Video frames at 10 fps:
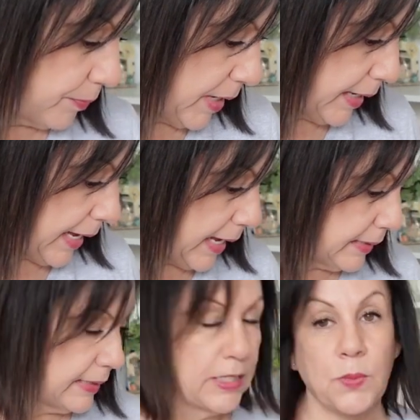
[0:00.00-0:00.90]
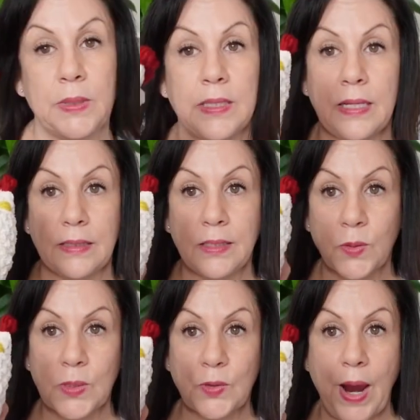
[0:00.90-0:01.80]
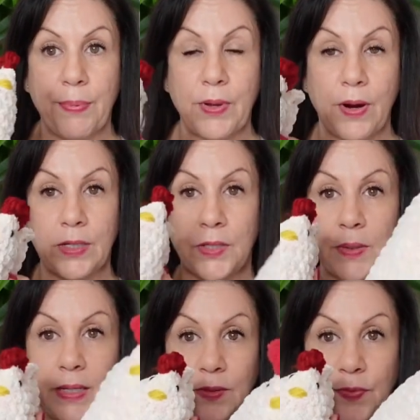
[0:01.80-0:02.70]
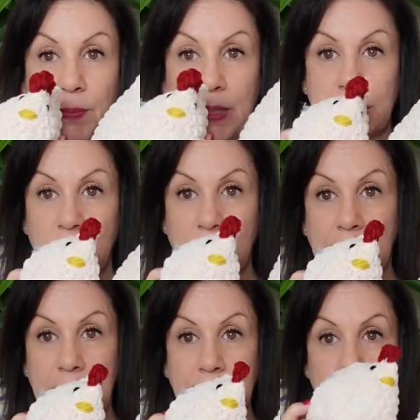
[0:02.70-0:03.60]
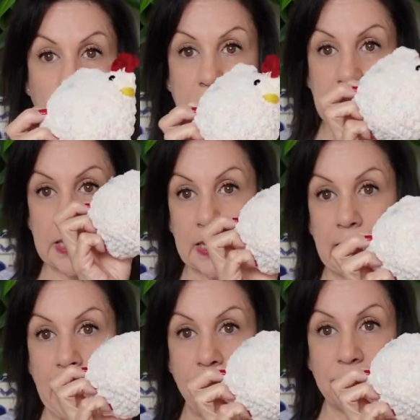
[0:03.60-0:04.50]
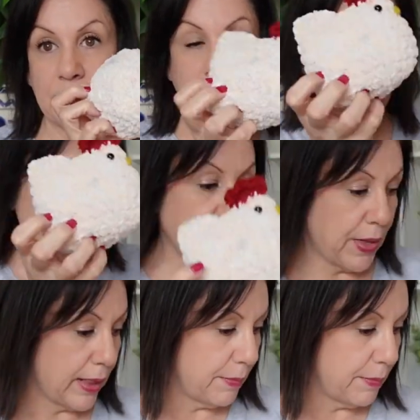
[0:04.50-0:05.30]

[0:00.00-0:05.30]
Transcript: again, this was scrap yarn, so that from this chicken, this was left. So I thought, let